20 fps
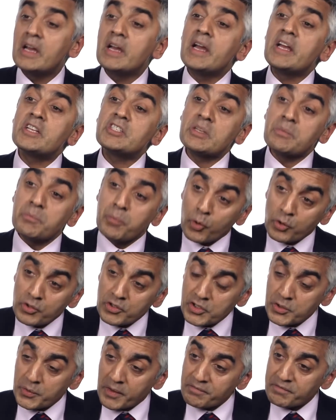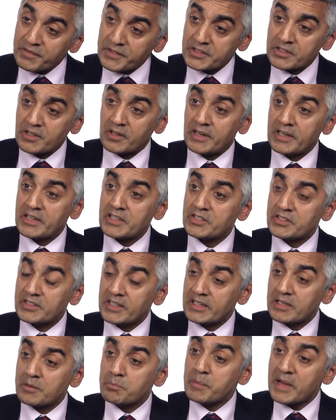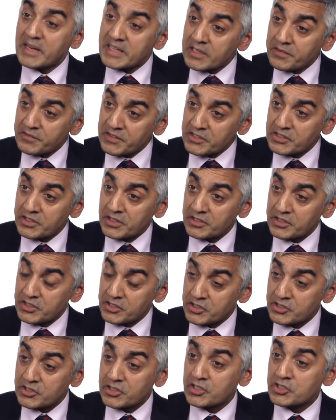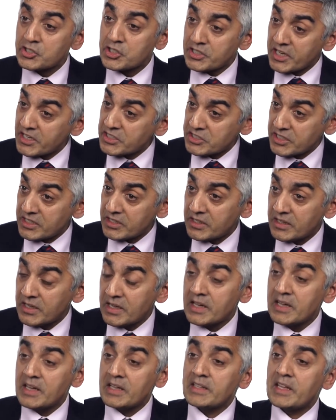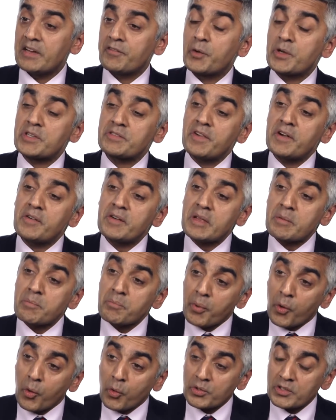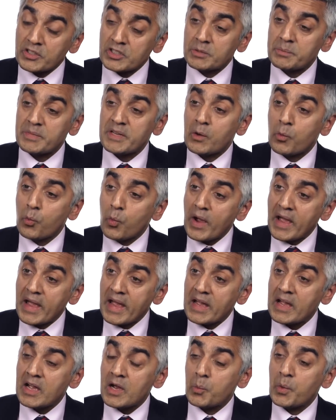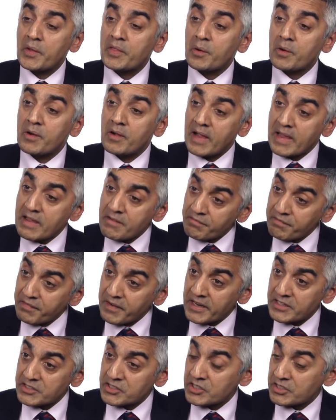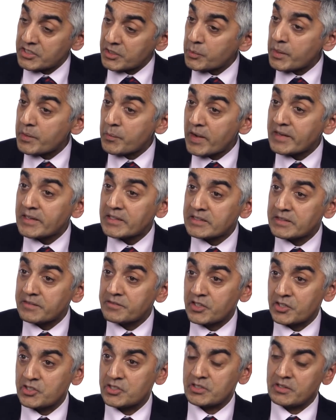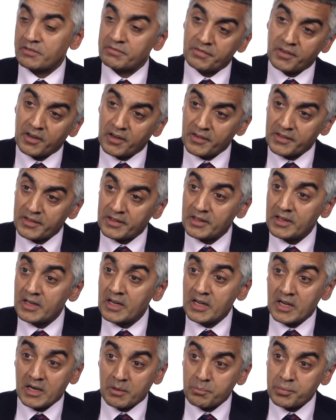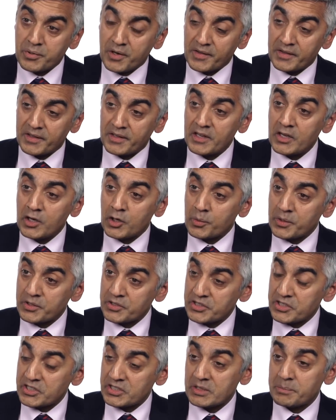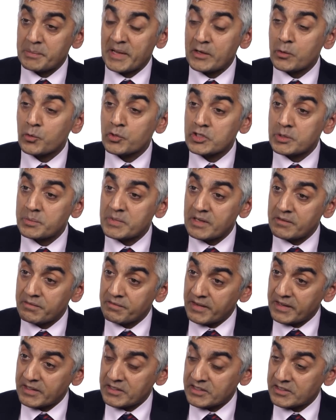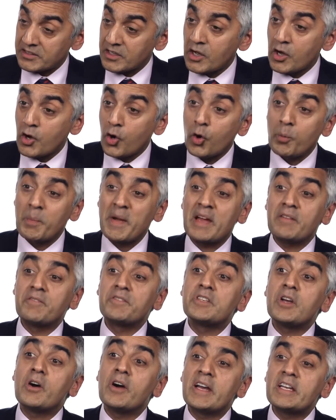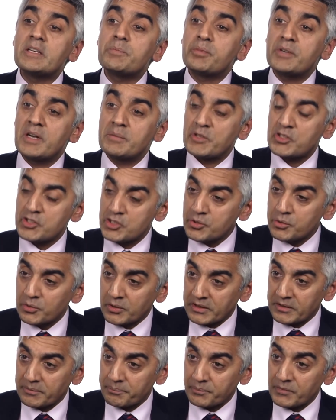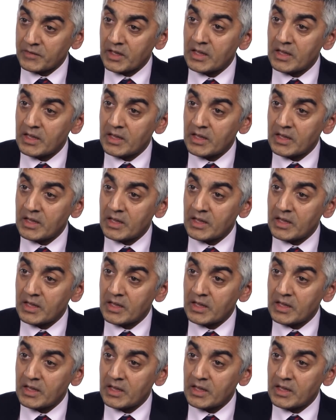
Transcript: It's important to emphasize that many of these conditions are genetic, therefore it's very important to be aware whether a first degree relative such as a father, a brother or a sister may also be affected or may have died prematurely